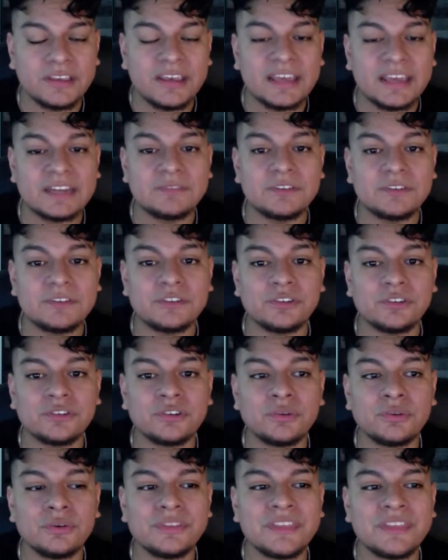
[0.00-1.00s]
And if you don't know
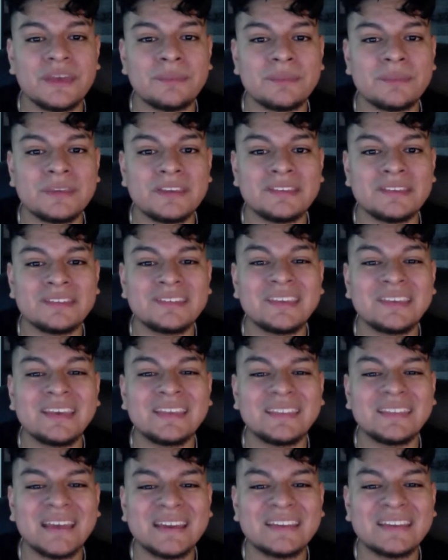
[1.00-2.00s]
what that means,
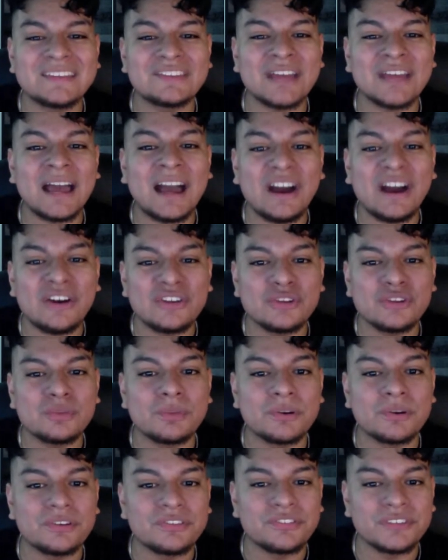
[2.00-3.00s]
that is how you
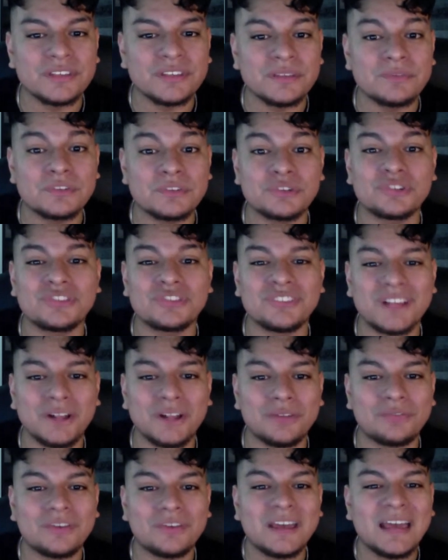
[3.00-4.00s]
perceive
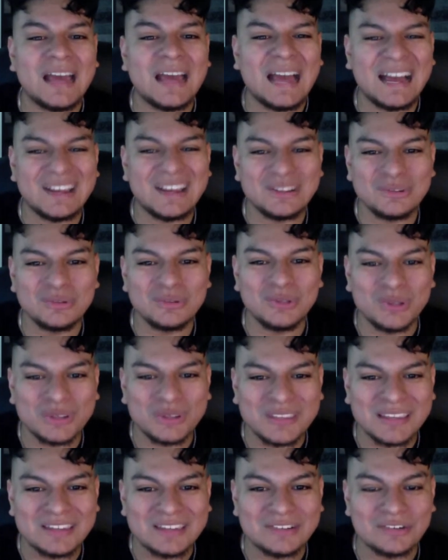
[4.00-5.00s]
yourself, how you
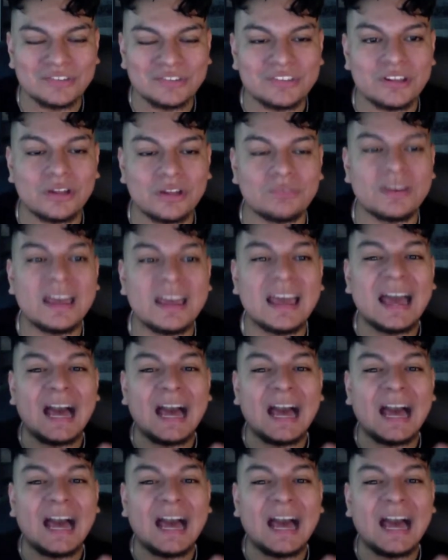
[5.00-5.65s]
look at yourself.